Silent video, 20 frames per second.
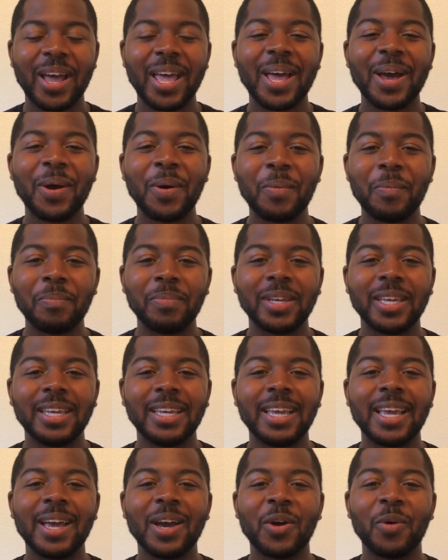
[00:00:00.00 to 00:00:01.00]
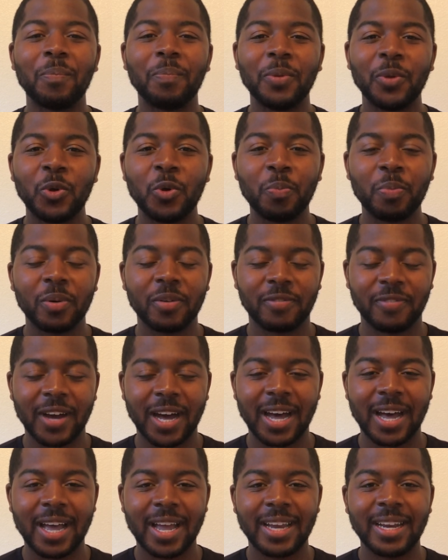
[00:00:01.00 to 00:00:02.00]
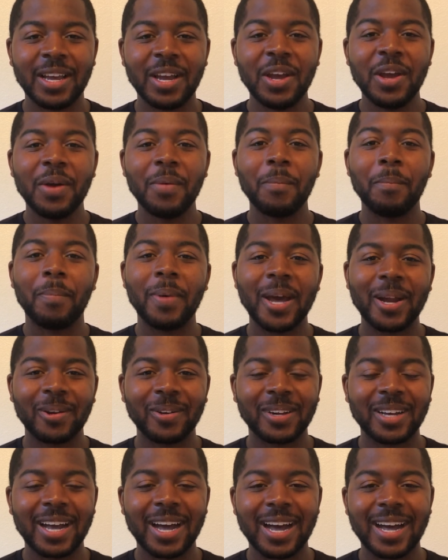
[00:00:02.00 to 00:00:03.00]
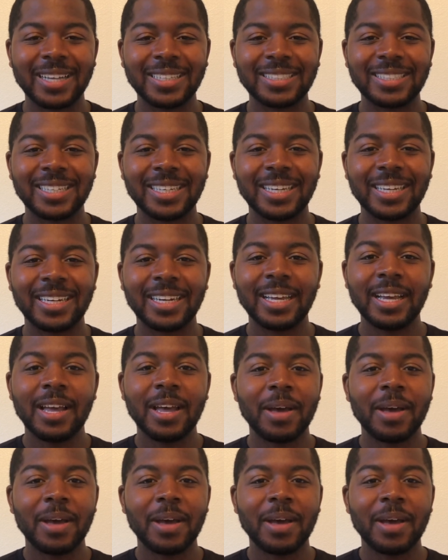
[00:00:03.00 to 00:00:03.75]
help me help you provide better content.